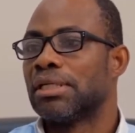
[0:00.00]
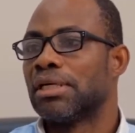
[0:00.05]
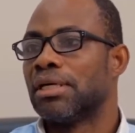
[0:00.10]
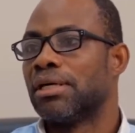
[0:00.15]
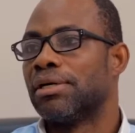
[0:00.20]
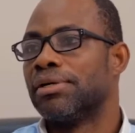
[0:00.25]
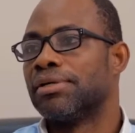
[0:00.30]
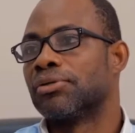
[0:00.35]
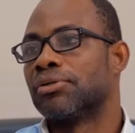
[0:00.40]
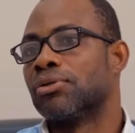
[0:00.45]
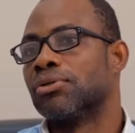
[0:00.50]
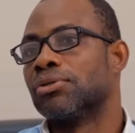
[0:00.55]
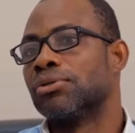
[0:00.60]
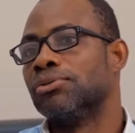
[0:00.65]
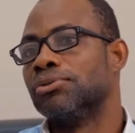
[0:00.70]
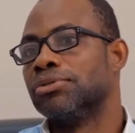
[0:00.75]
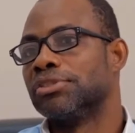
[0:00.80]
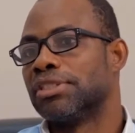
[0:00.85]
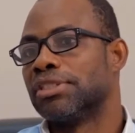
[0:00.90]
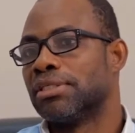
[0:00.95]
In
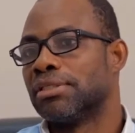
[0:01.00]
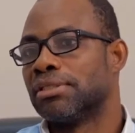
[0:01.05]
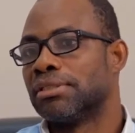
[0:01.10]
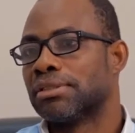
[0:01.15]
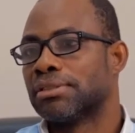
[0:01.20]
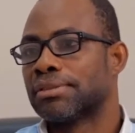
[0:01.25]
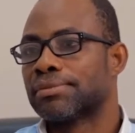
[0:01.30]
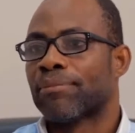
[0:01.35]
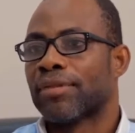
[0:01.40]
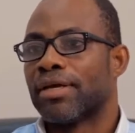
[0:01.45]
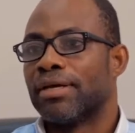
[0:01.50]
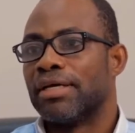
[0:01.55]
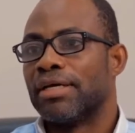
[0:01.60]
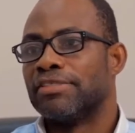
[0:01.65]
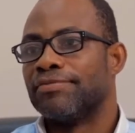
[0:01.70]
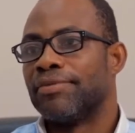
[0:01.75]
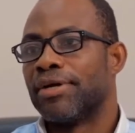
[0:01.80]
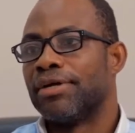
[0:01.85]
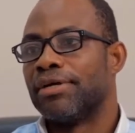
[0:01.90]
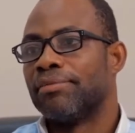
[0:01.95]
conclusion, it's
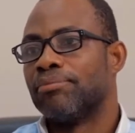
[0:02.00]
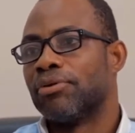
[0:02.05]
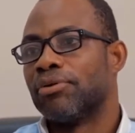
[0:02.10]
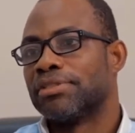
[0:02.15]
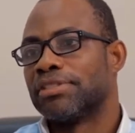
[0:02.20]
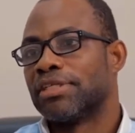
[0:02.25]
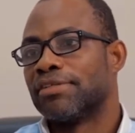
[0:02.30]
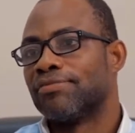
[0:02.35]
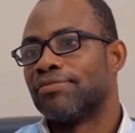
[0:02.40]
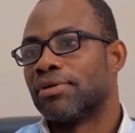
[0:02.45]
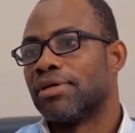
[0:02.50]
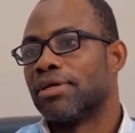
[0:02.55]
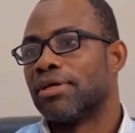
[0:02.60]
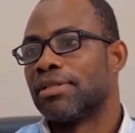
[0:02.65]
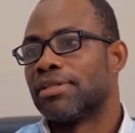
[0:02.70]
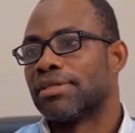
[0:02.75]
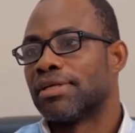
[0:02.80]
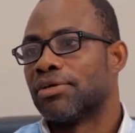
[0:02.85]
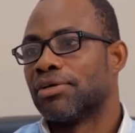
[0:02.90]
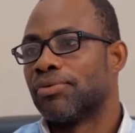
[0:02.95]
very important for
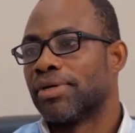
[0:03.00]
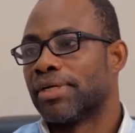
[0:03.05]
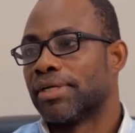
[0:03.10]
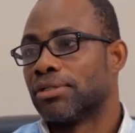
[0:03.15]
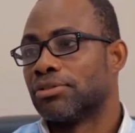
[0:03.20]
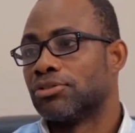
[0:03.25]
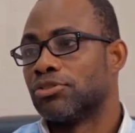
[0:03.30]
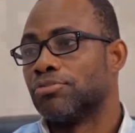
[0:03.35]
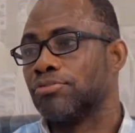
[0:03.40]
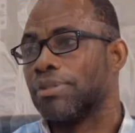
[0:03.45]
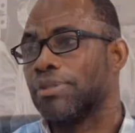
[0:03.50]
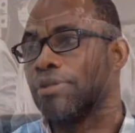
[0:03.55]
healthcare workers to be